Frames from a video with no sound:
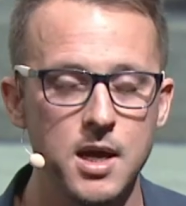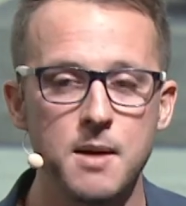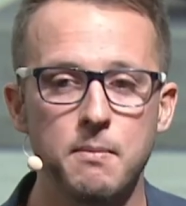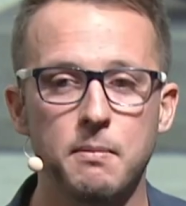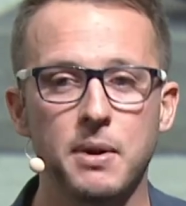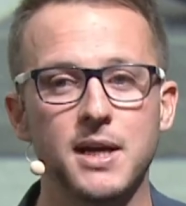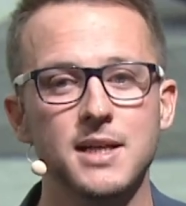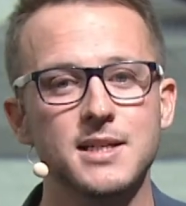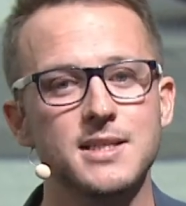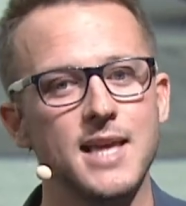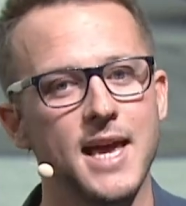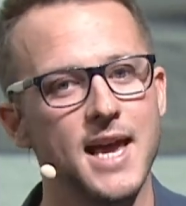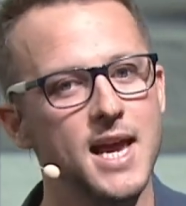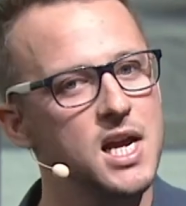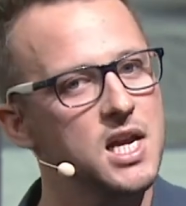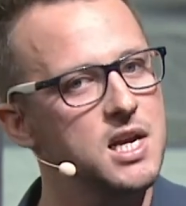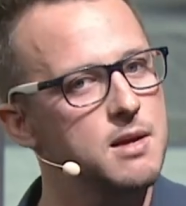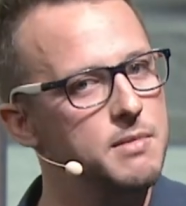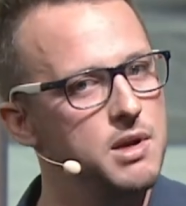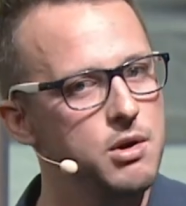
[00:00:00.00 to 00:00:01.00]
because they're
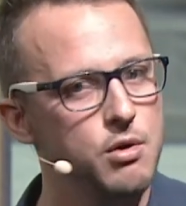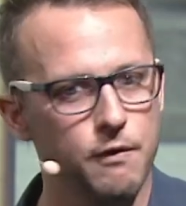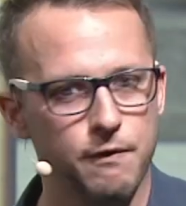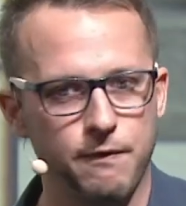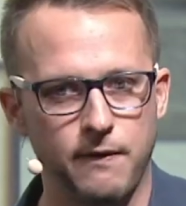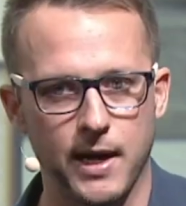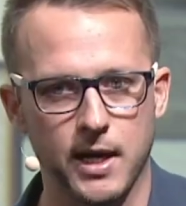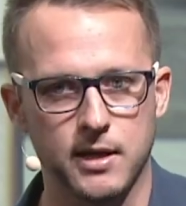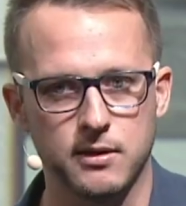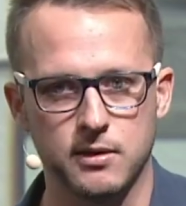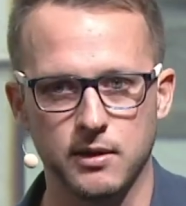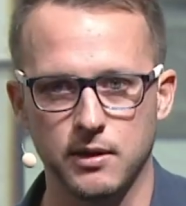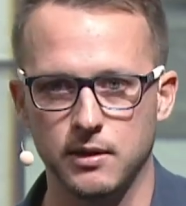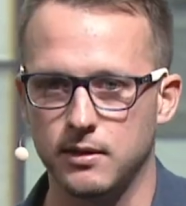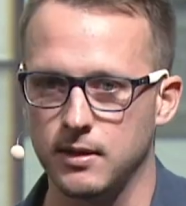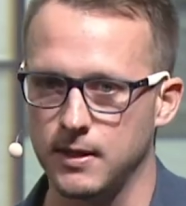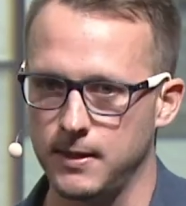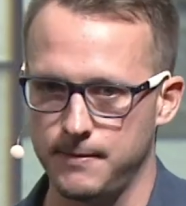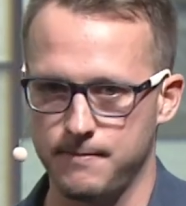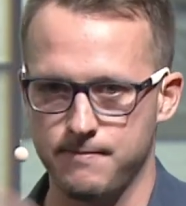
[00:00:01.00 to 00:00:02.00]
going to be reflected
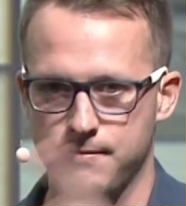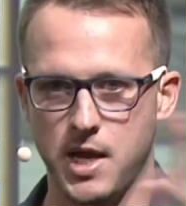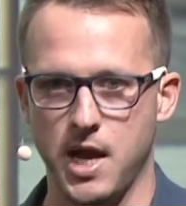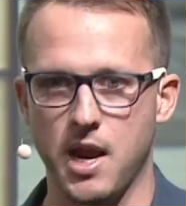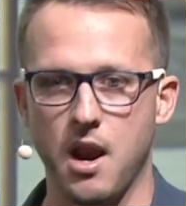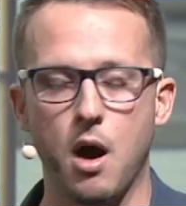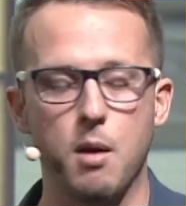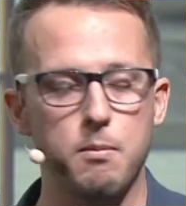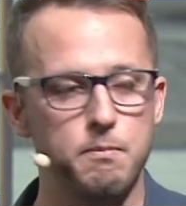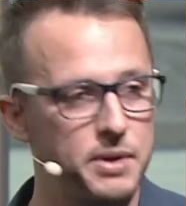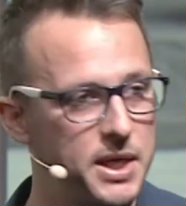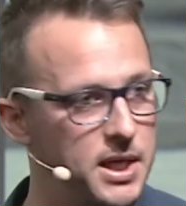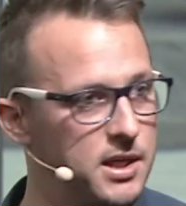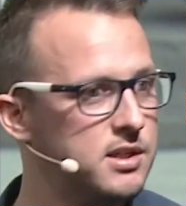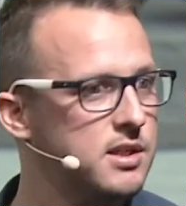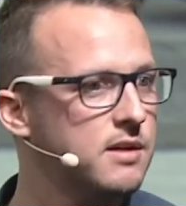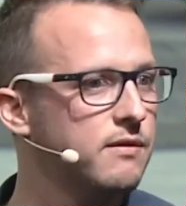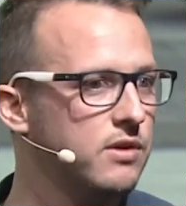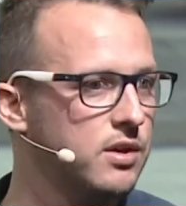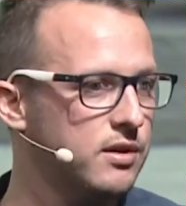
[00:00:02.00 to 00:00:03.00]
in our
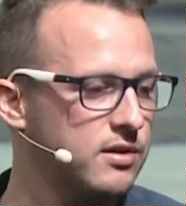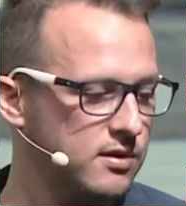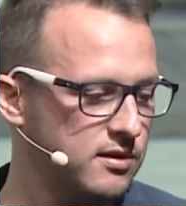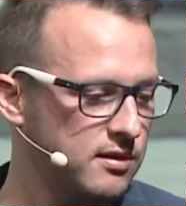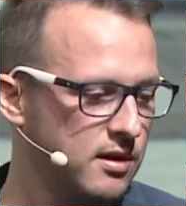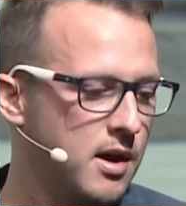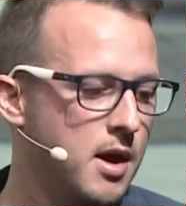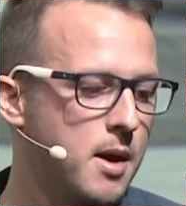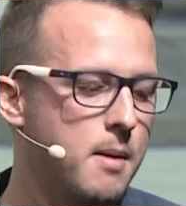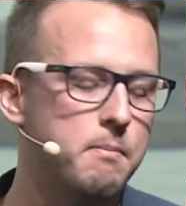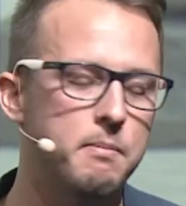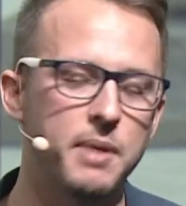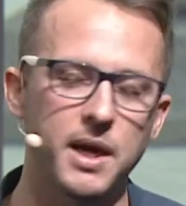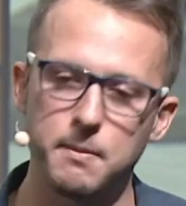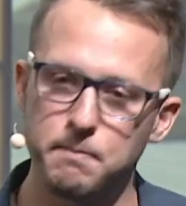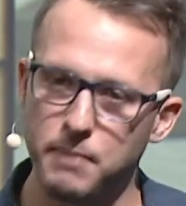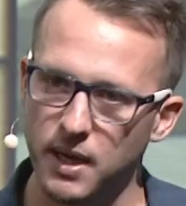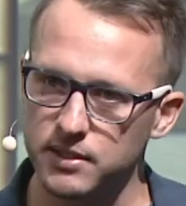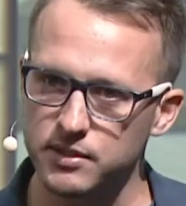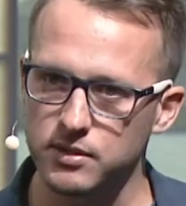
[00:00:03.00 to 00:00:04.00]
piece of this
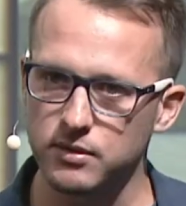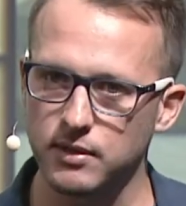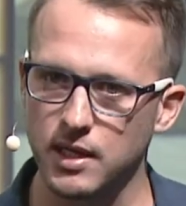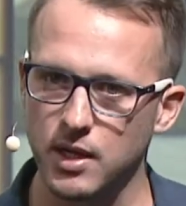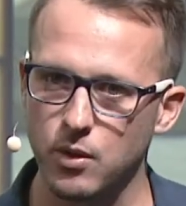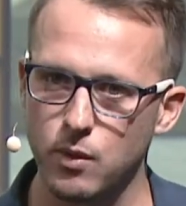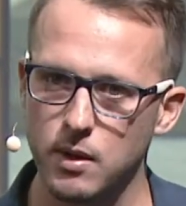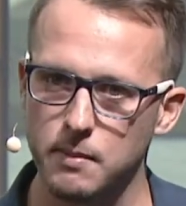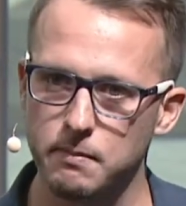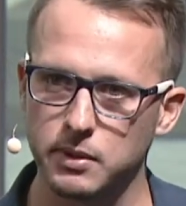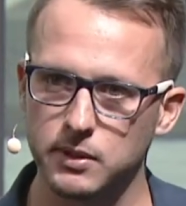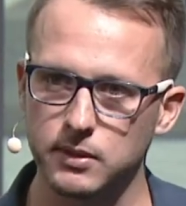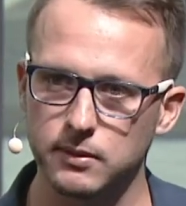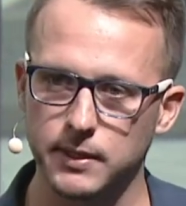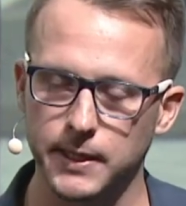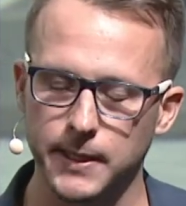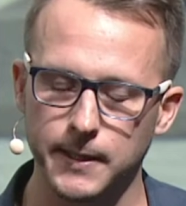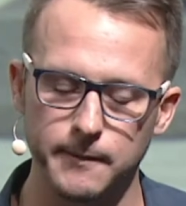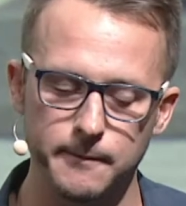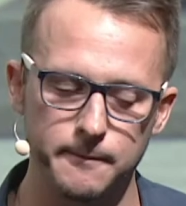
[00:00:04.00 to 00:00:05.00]
big puzzle that we're
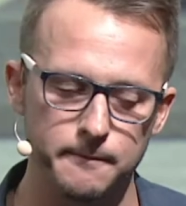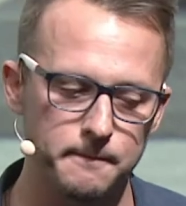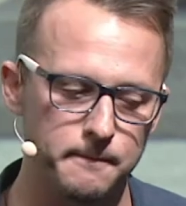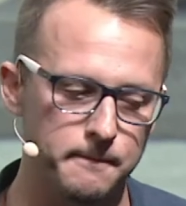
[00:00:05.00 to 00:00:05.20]
building.